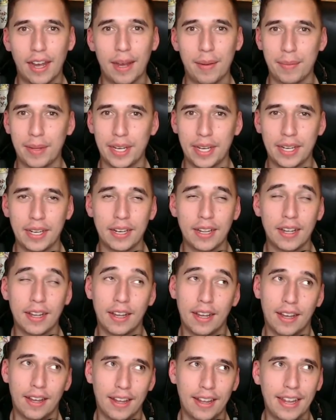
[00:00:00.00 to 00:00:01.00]
I mean,
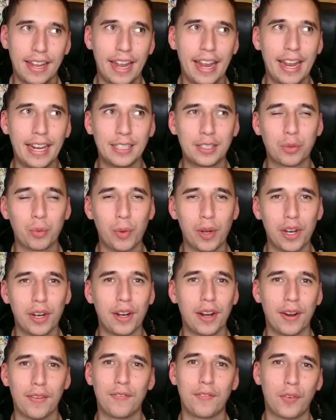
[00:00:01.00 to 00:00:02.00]
it's
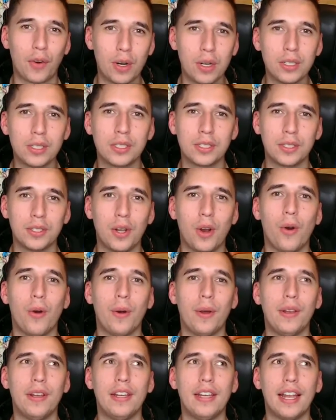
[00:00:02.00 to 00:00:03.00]
weird at first
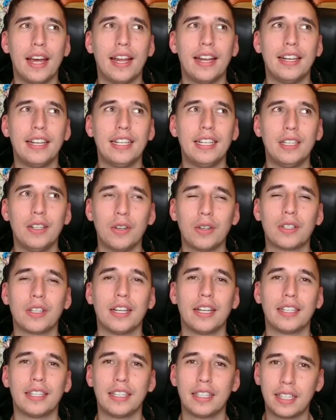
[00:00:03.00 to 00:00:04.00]
knowing that he
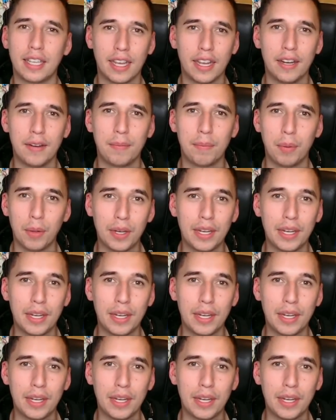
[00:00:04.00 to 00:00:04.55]
looked like a kid,